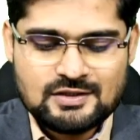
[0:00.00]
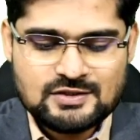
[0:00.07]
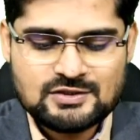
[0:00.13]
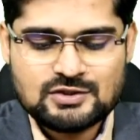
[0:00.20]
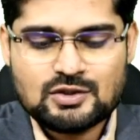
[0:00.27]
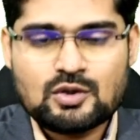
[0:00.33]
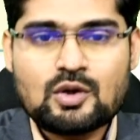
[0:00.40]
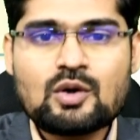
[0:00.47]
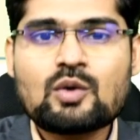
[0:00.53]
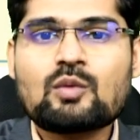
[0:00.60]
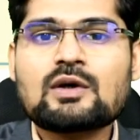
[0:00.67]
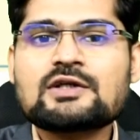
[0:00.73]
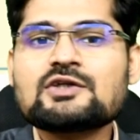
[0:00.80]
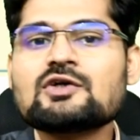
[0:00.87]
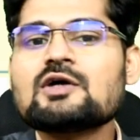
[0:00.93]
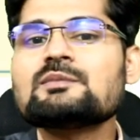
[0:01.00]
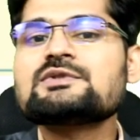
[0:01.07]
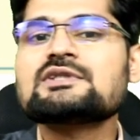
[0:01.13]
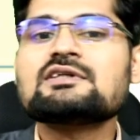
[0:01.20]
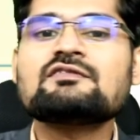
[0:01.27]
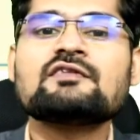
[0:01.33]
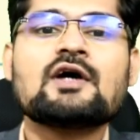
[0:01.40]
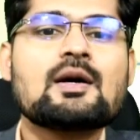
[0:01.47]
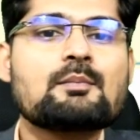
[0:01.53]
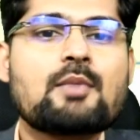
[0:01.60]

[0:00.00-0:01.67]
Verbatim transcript: So what you observe,